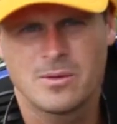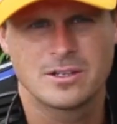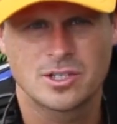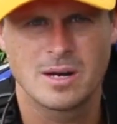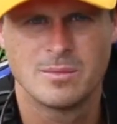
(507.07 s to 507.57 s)

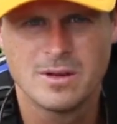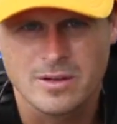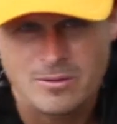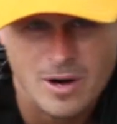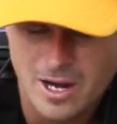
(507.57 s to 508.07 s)
want to try to move
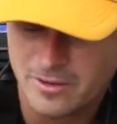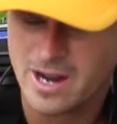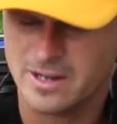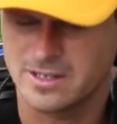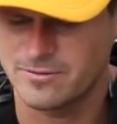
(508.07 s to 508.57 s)
your rod
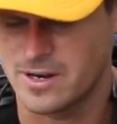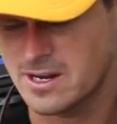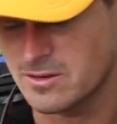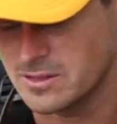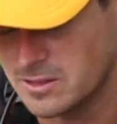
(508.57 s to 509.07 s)
around at a different
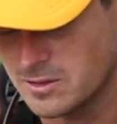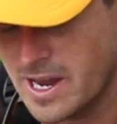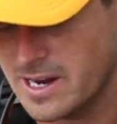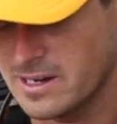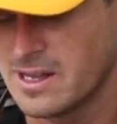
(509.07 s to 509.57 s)
angle and you do
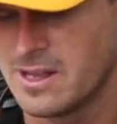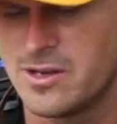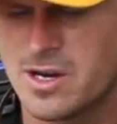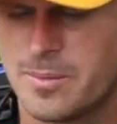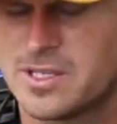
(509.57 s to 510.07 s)
that,
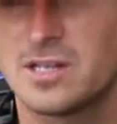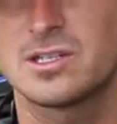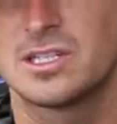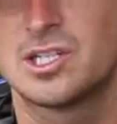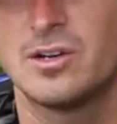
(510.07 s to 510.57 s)
you could
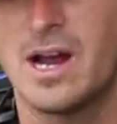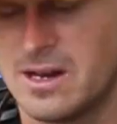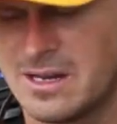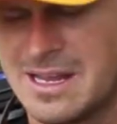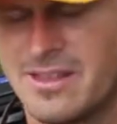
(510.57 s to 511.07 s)
potentially shear
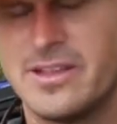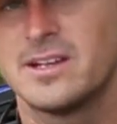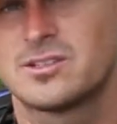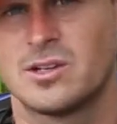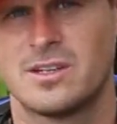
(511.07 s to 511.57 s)
out the
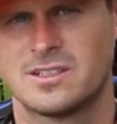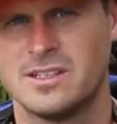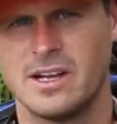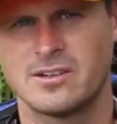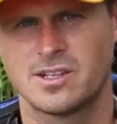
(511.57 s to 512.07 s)
insert that's
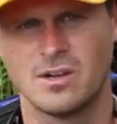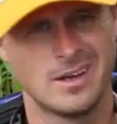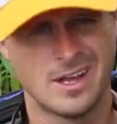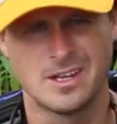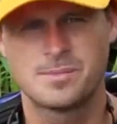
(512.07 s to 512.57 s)
in there. So
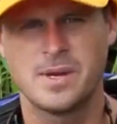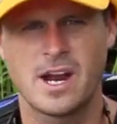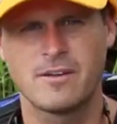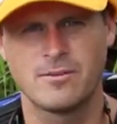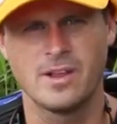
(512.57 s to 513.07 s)
just be
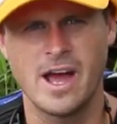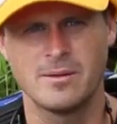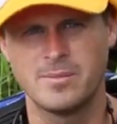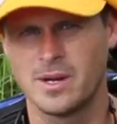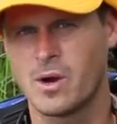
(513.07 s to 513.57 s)
careful of
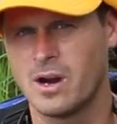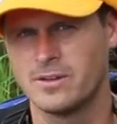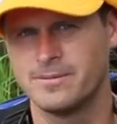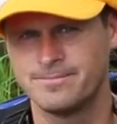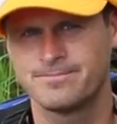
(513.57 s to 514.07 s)
that and be aware of it.